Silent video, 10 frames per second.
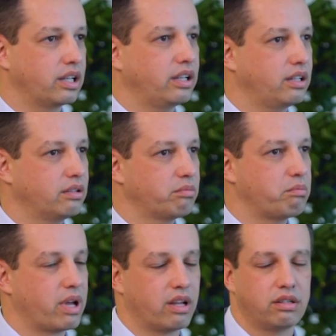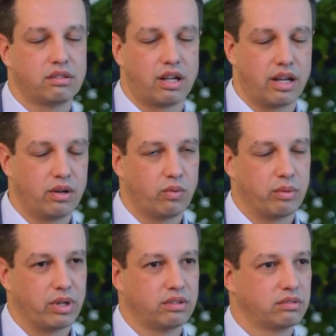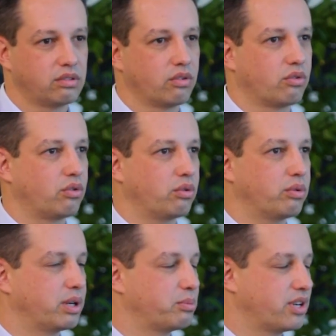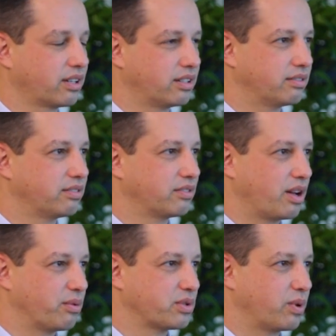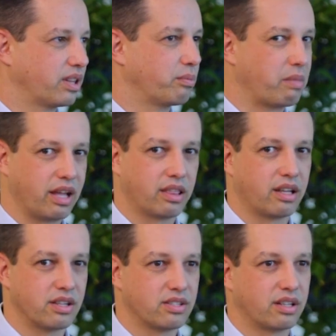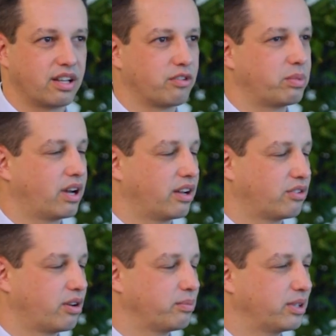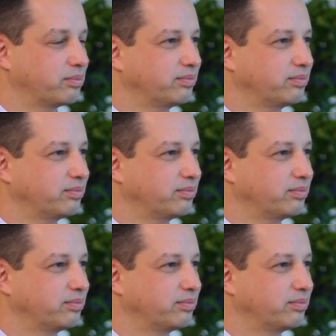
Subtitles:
lead men and women to an objective. That was one of the main things that the FBI taught me.